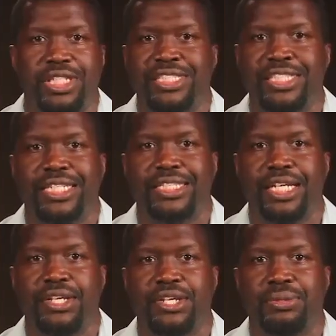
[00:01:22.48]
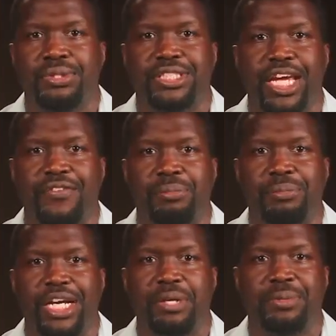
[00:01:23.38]
is not telling you to save your
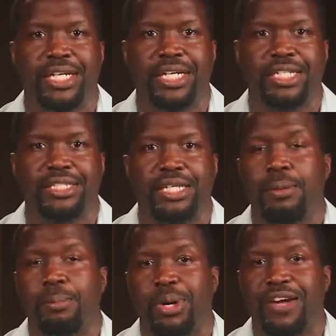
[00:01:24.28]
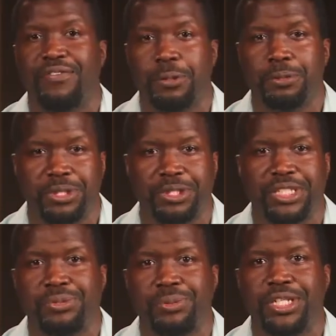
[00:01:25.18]
money because Proverbs
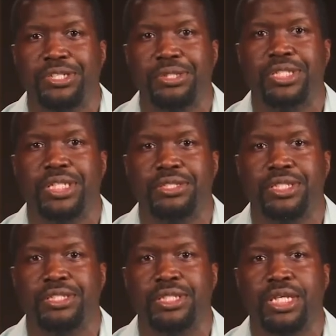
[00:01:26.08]
13:22 tells us,